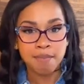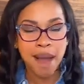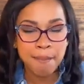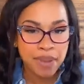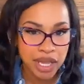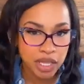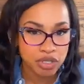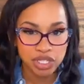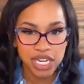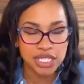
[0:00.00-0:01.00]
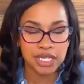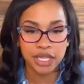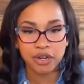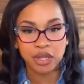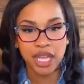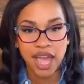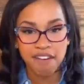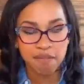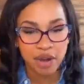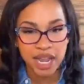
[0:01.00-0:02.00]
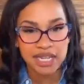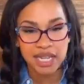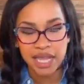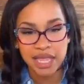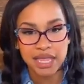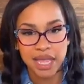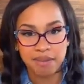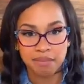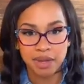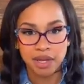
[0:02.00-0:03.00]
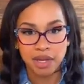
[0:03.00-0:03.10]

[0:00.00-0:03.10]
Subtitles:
My pillow sheets literally have branding in them.